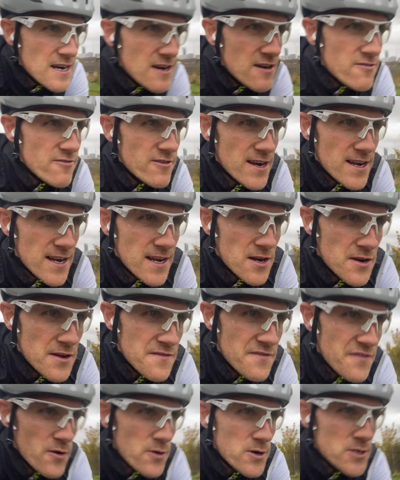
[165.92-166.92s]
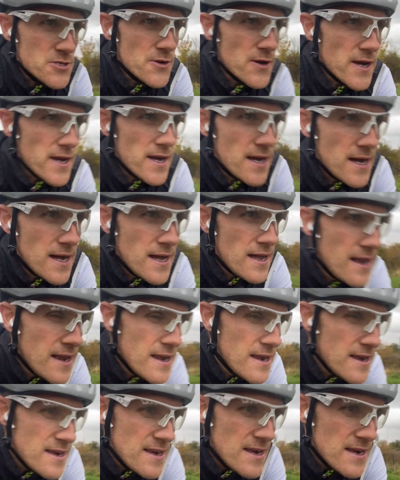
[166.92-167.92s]
Really looking forward to it.
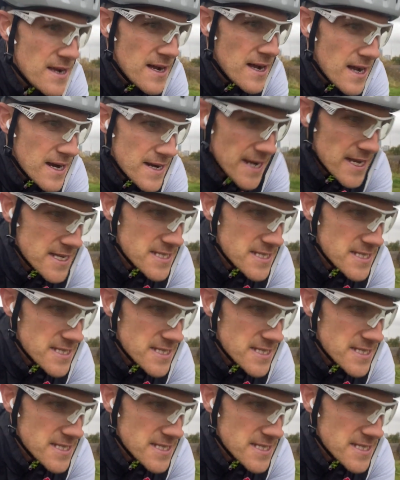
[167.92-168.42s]
Getting